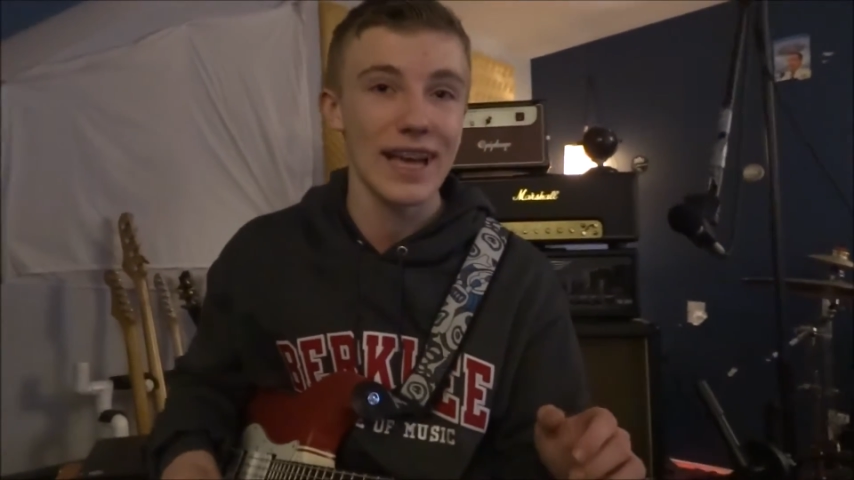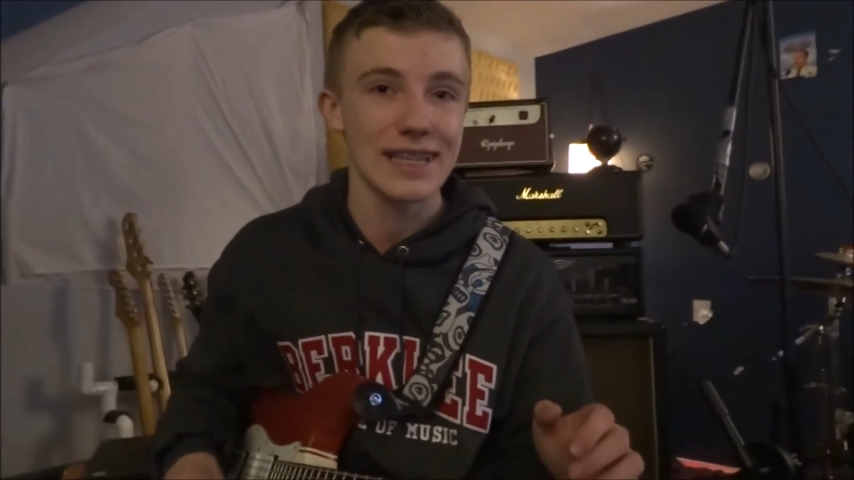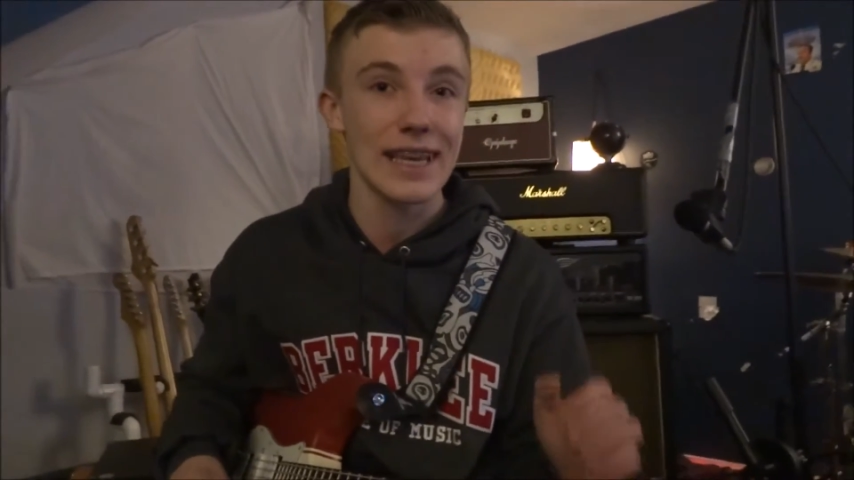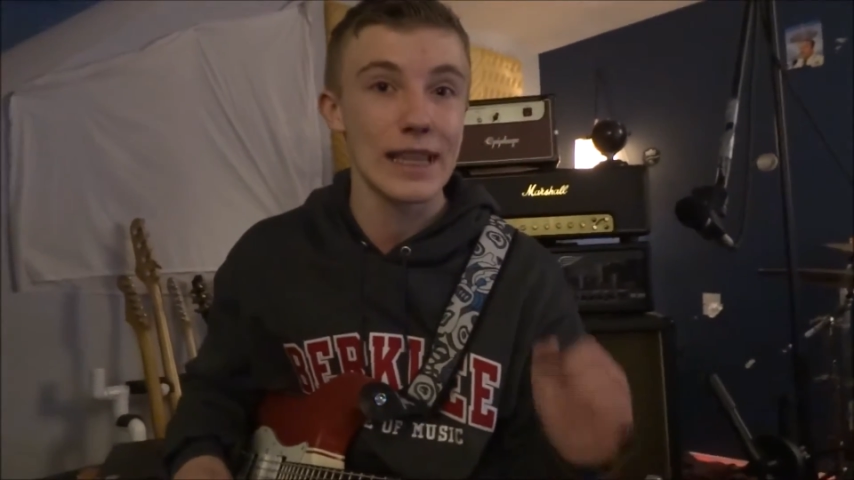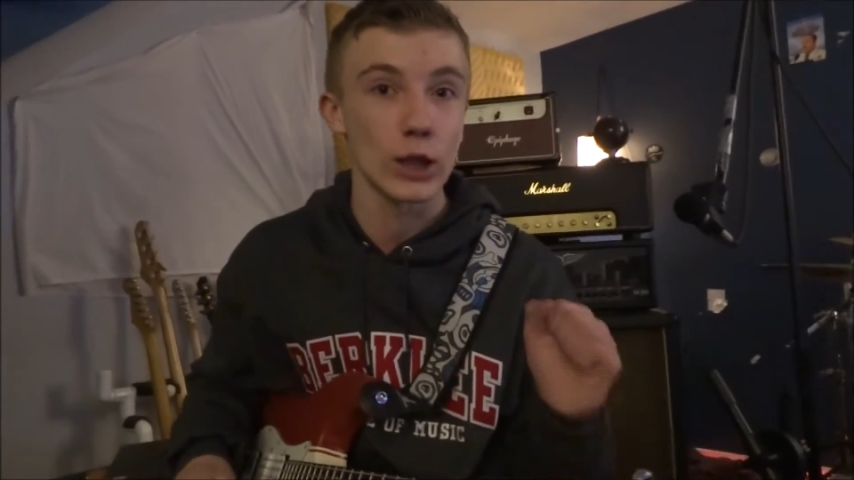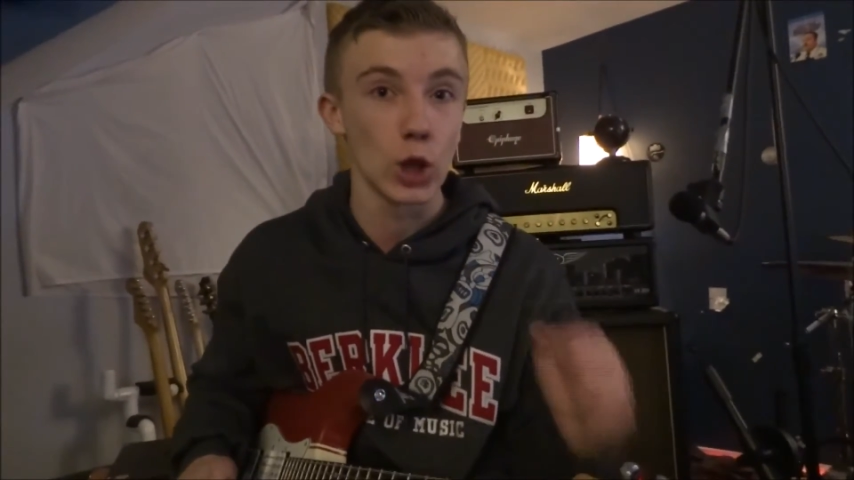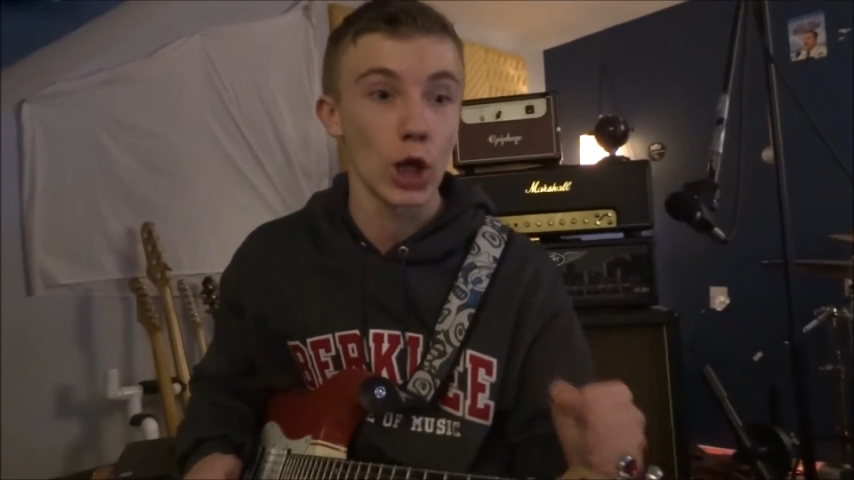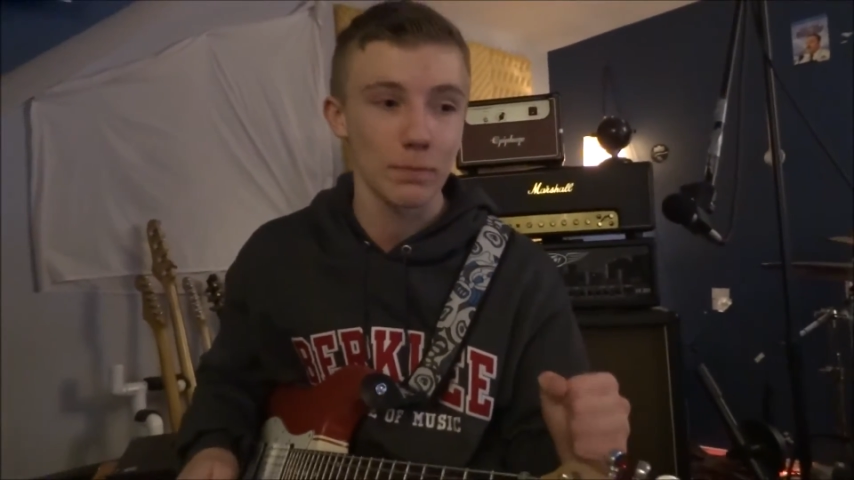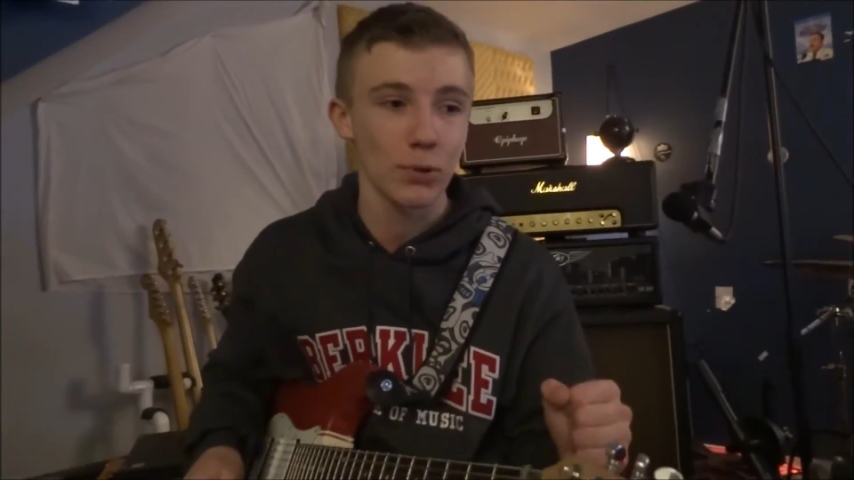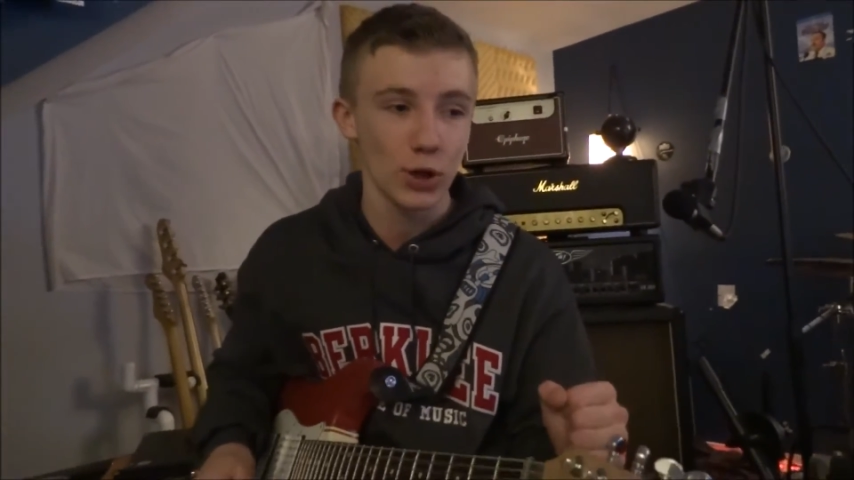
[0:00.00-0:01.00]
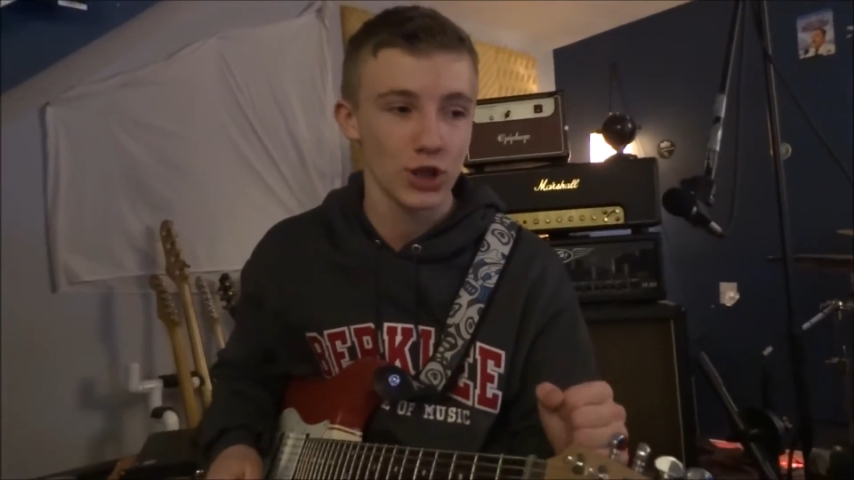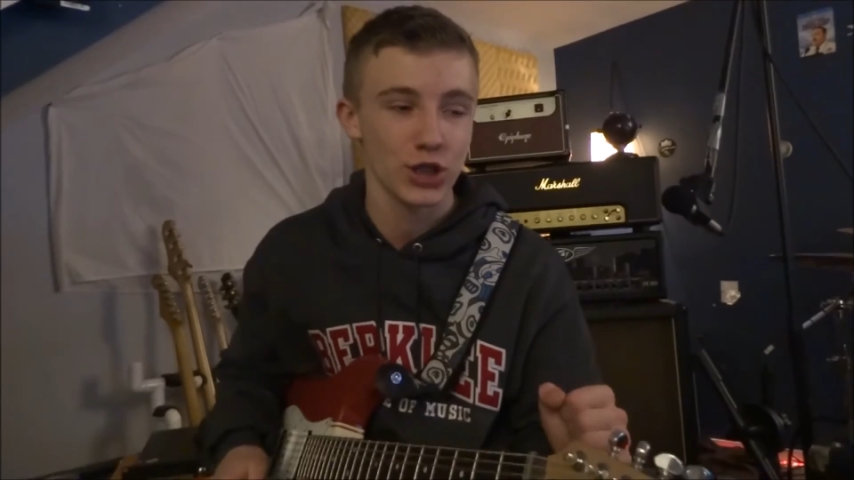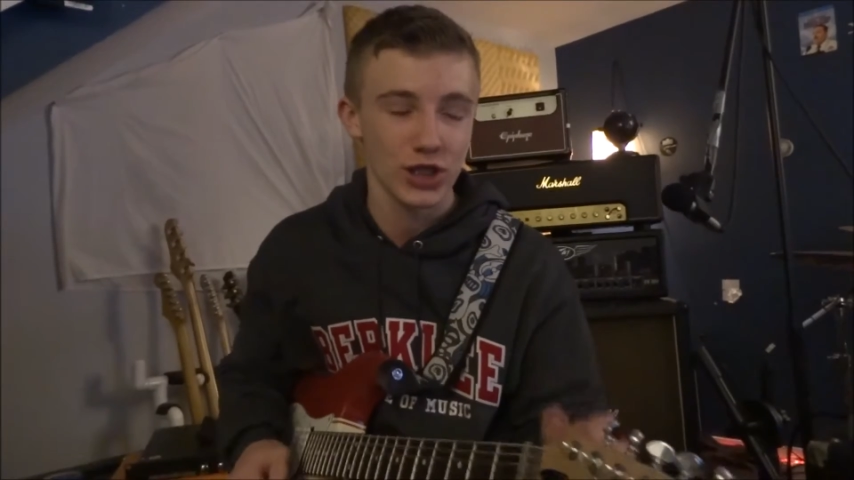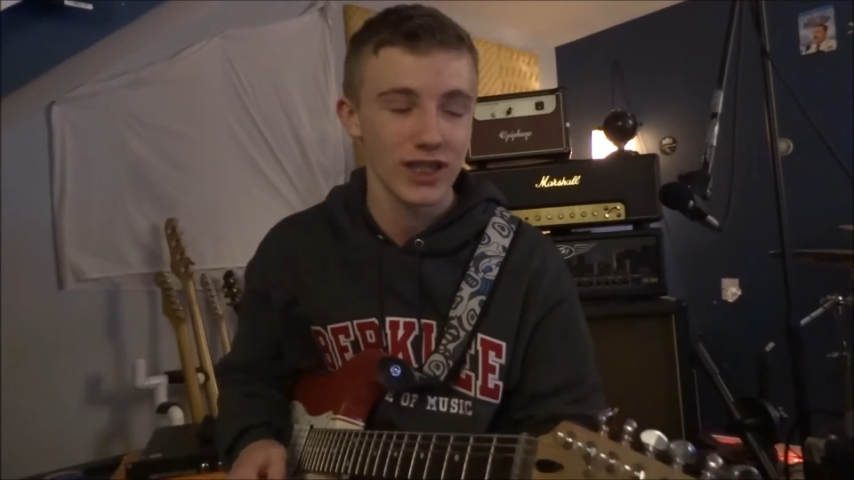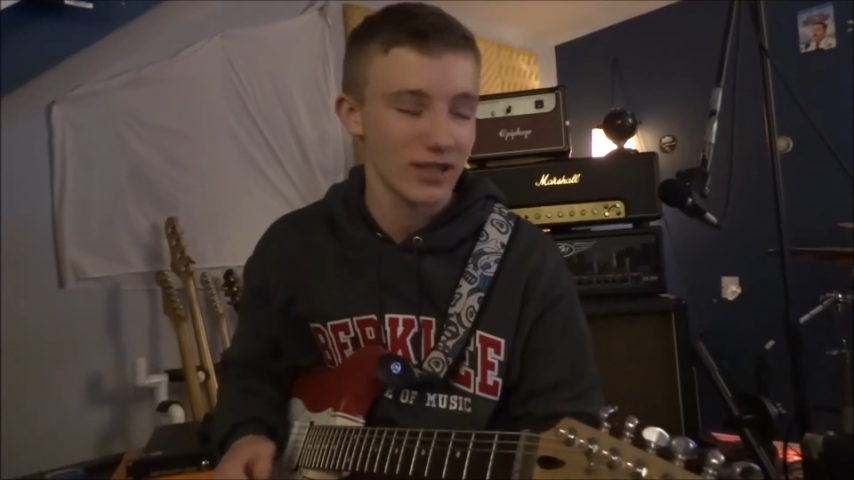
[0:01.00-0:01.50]
has a lot of
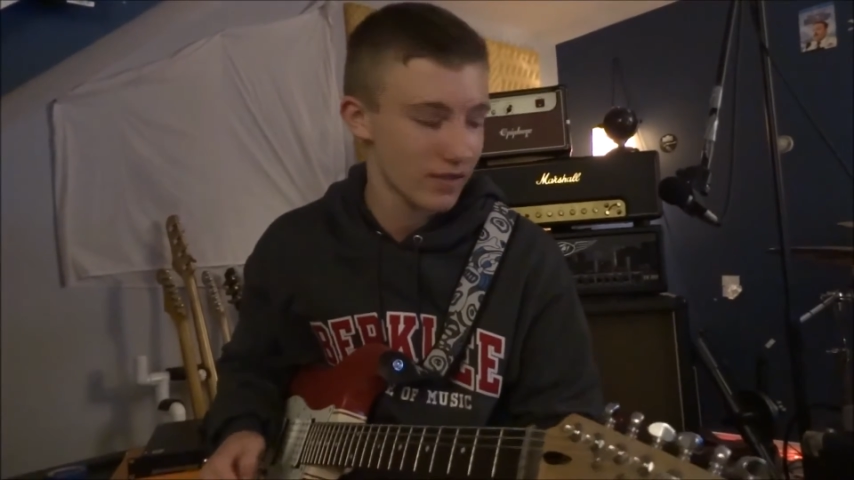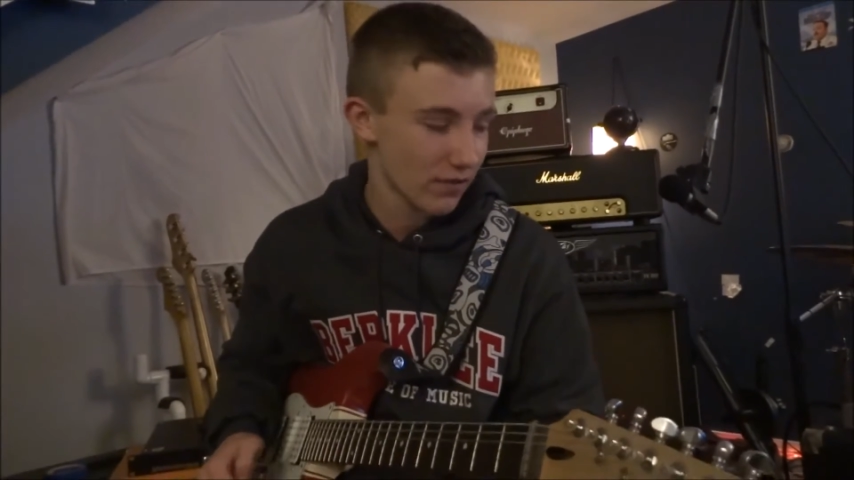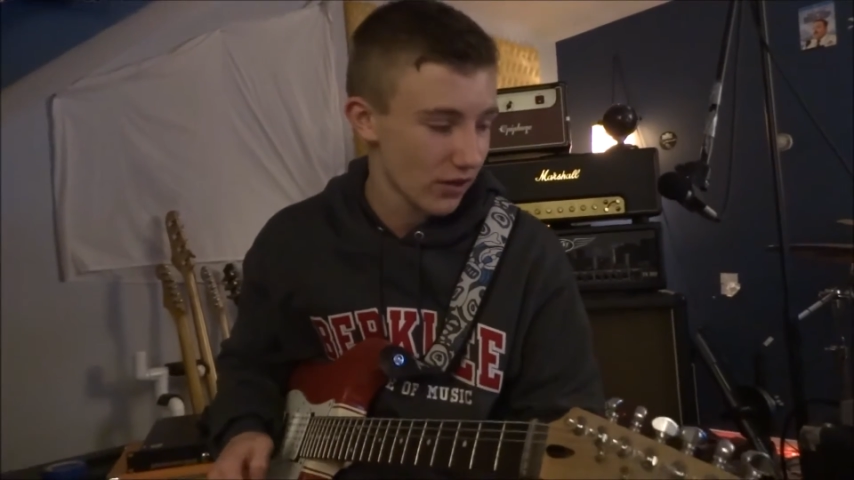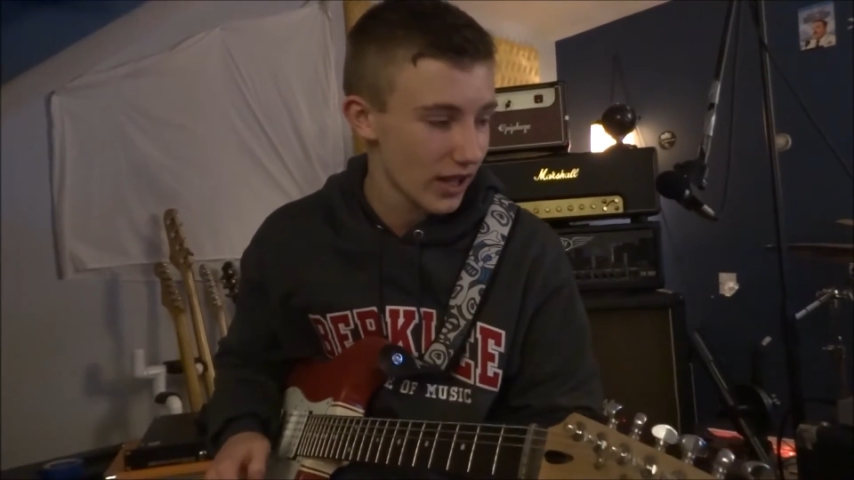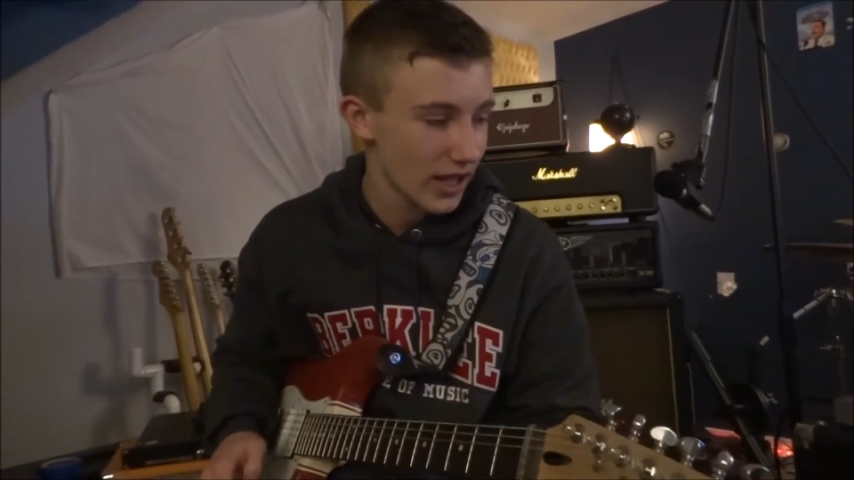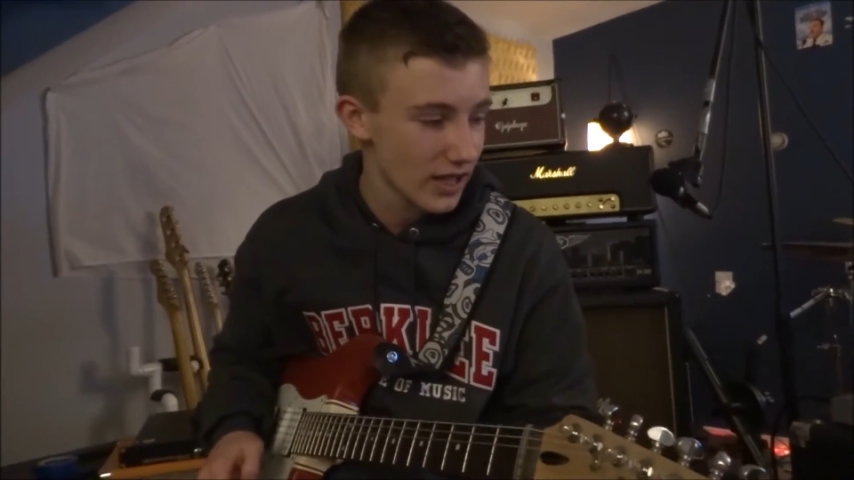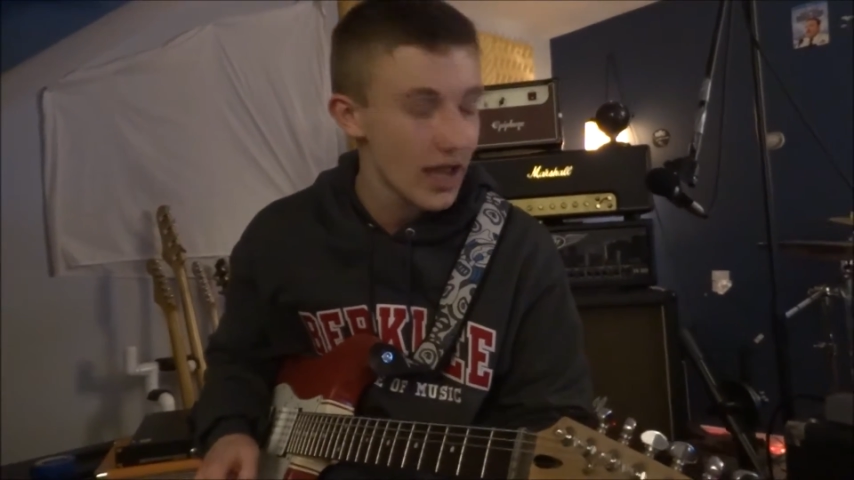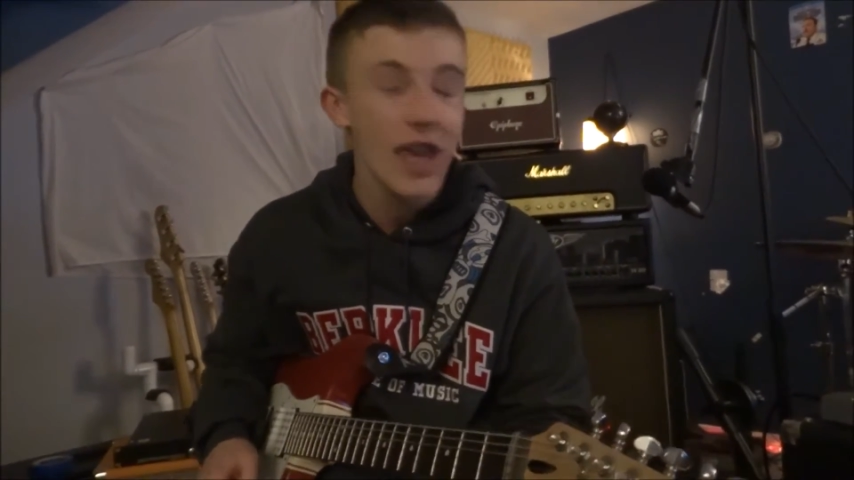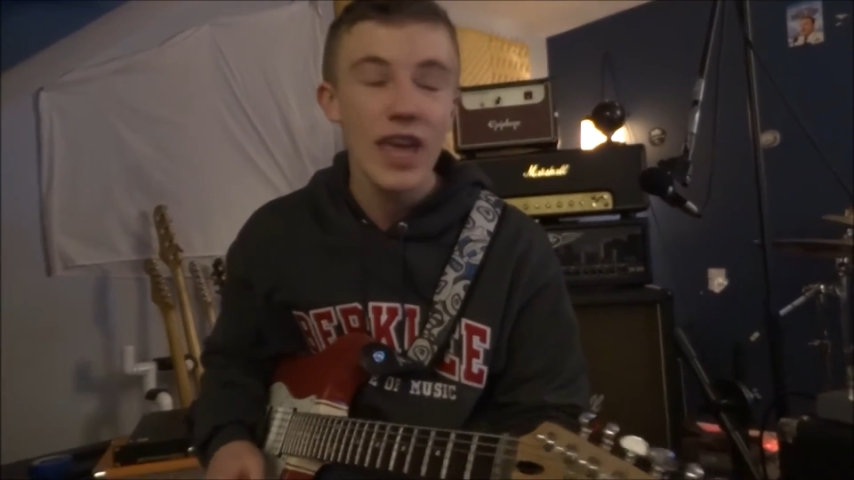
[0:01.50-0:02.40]
push into the front end,